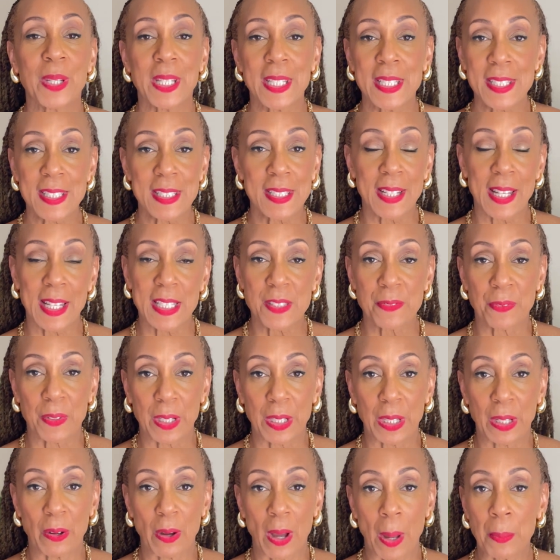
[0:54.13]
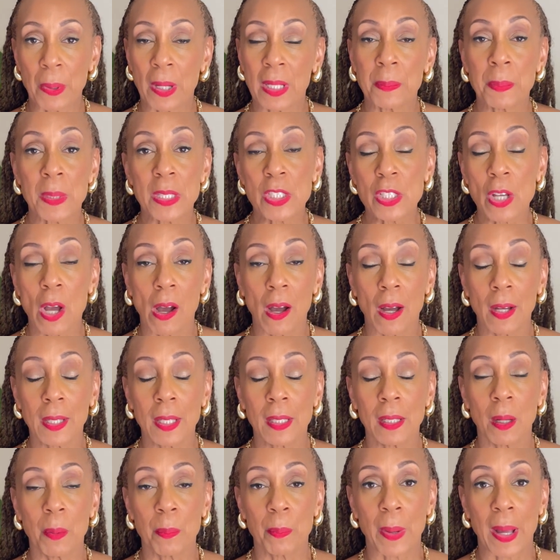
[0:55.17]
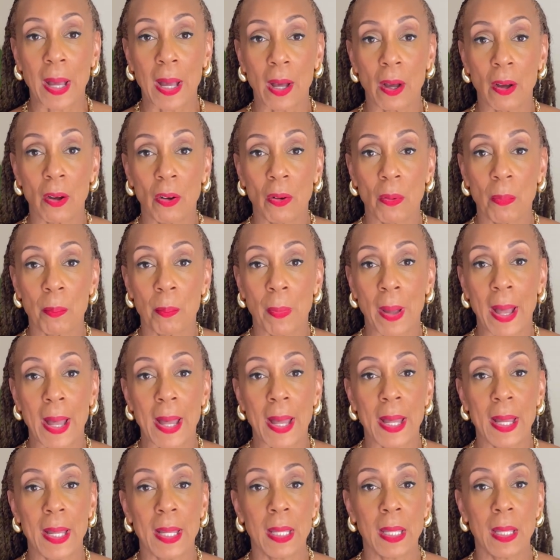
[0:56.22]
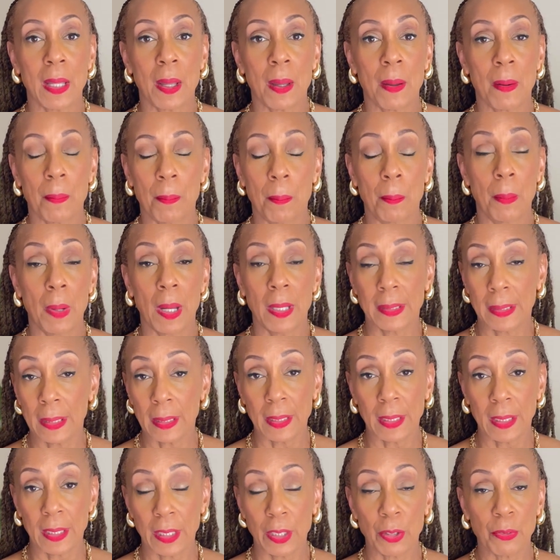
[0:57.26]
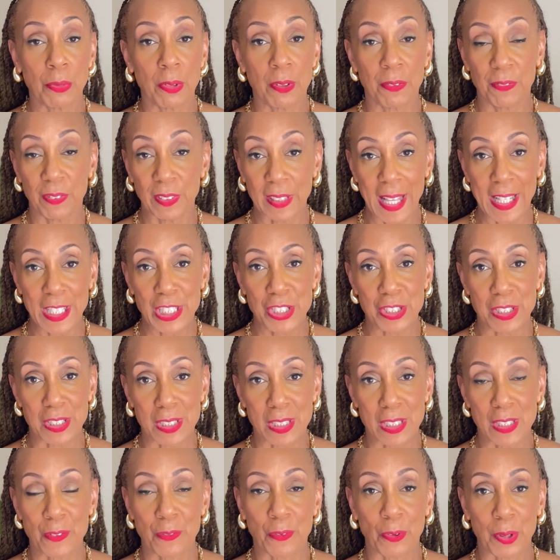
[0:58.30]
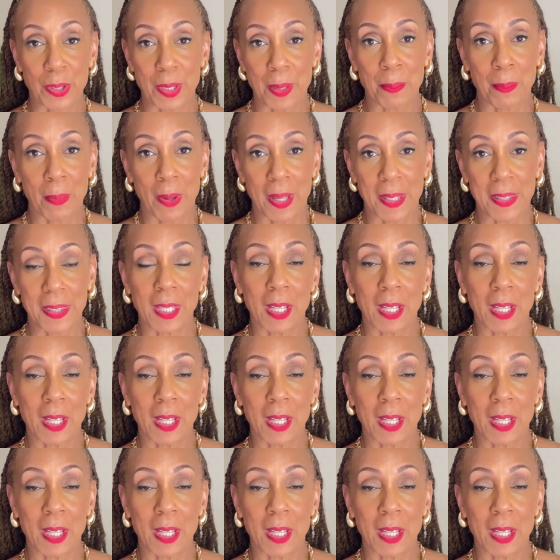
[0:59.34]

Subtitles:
in today's video, I'm going to be talking about my monthly reflections for the month